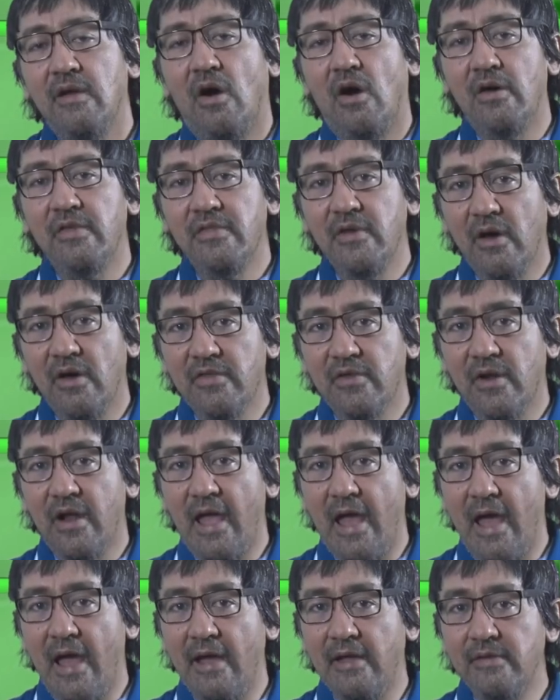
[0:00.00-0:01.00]
On the other
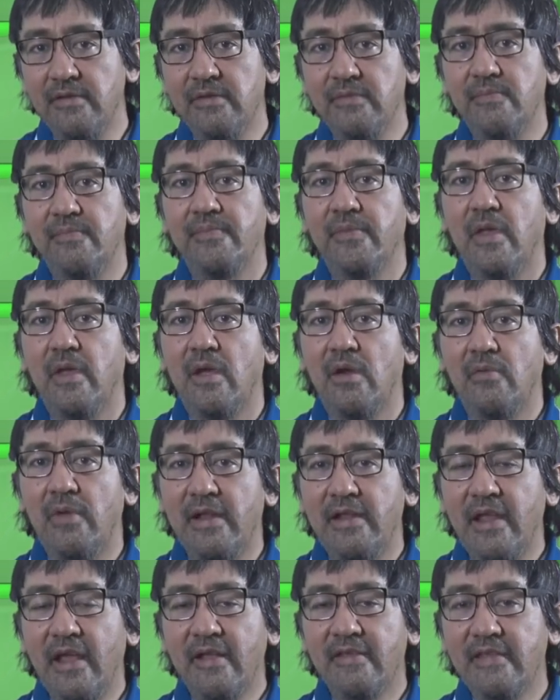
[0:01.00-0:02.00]
hand,
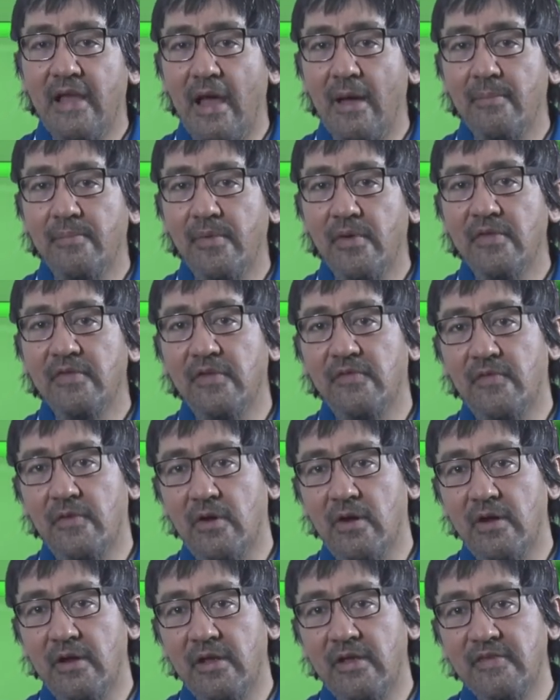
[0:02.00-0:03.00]
ready examples of
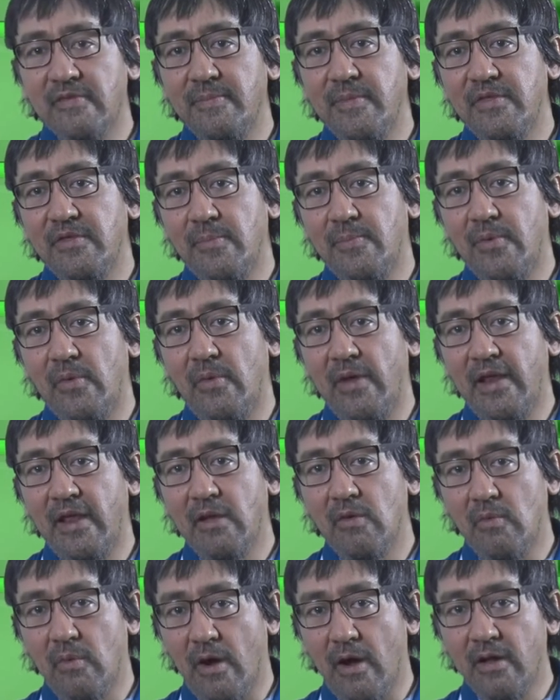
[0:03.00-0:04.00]
earnest
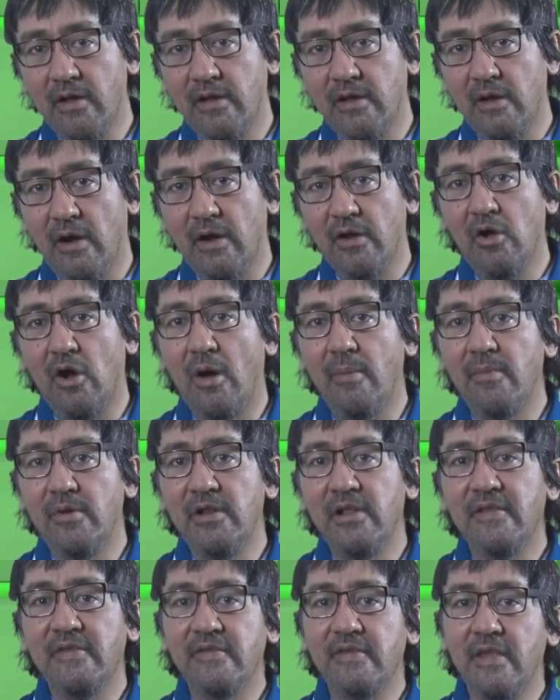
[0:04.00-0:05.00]
mythopoetic work are
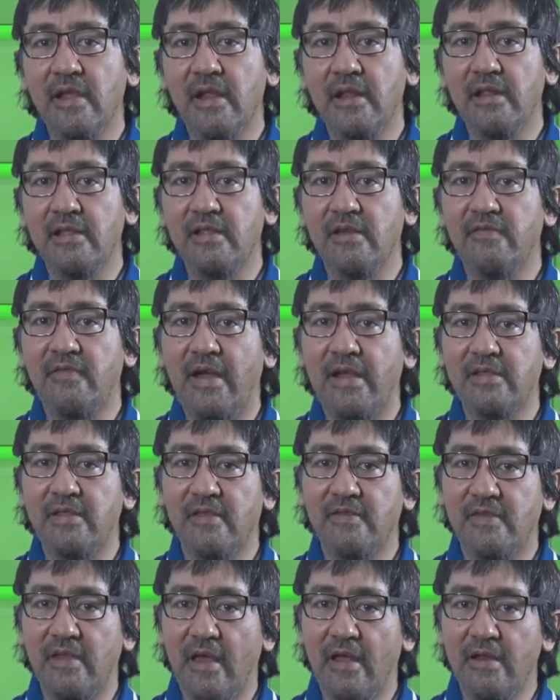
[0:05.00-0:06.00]
commonly seen in the
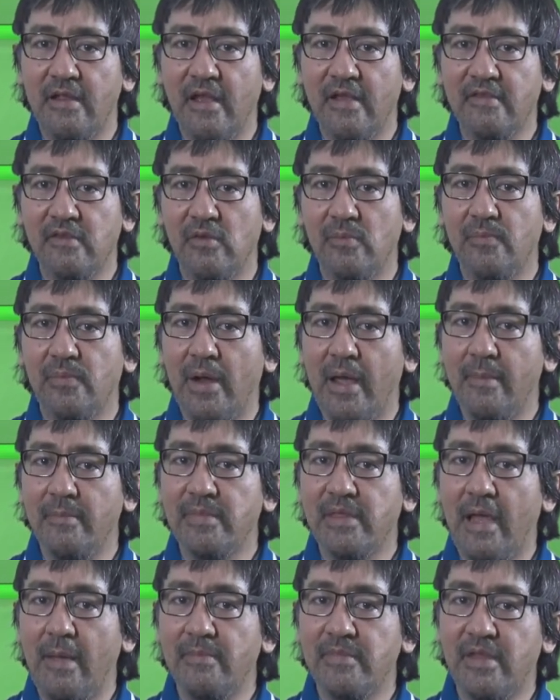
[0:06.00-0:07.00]
fantaserias on
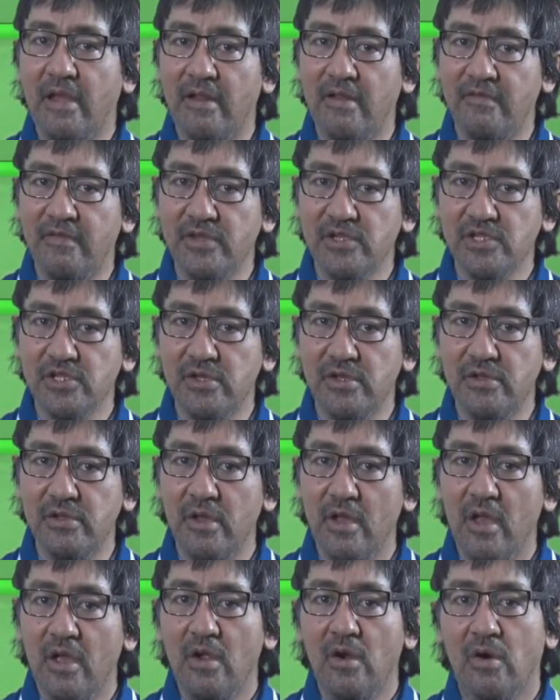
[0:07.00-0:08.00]
primetime television
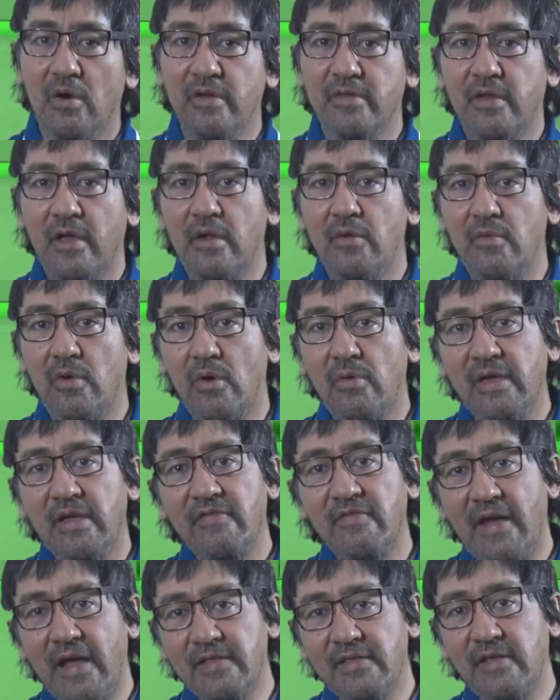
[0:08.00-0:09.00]
or the heroic
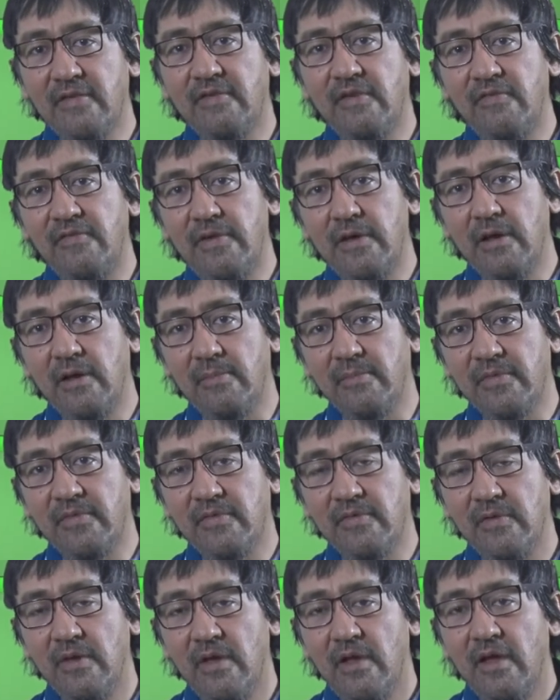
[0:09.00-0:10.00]
fantasy
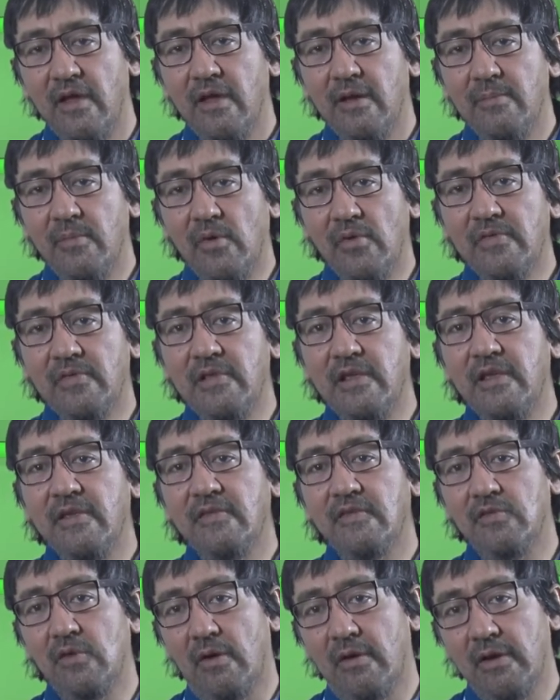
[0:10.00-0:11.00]
films, mostly
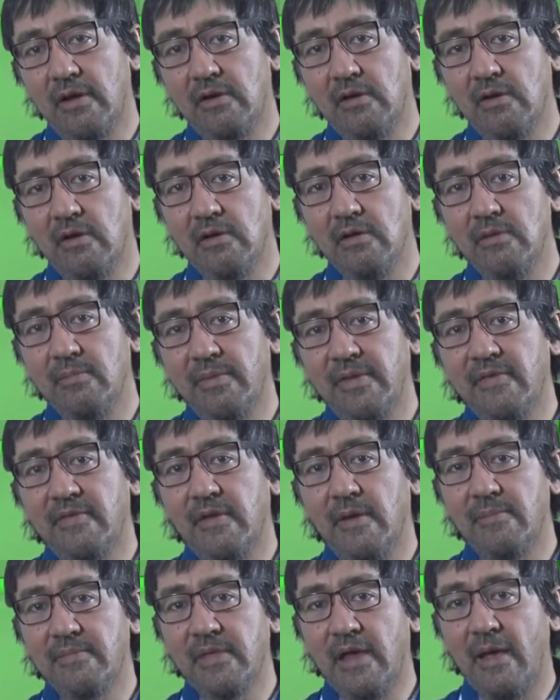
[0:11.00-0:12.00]
historical but
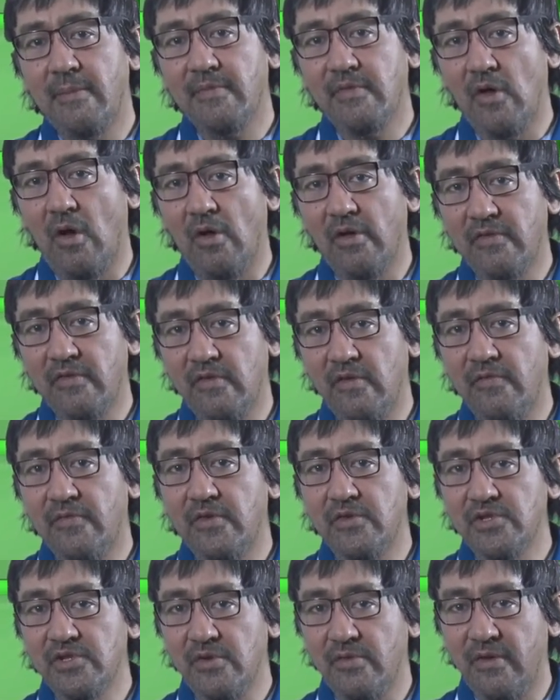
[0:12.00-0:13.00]
sometimes also
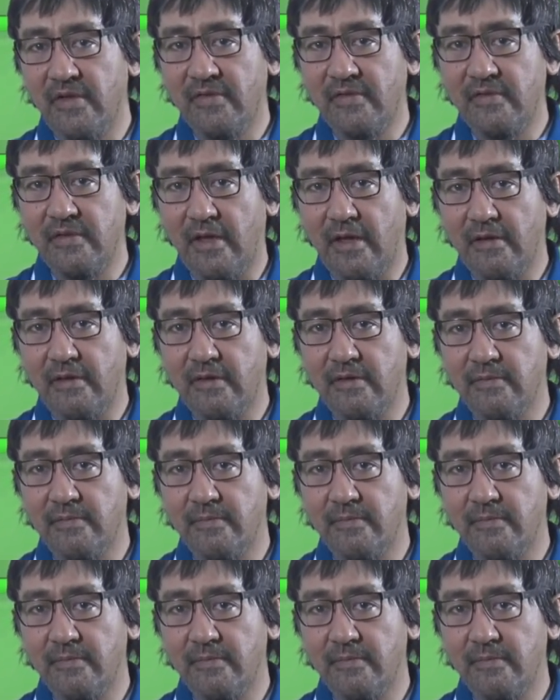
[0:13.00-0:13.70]
futuristic.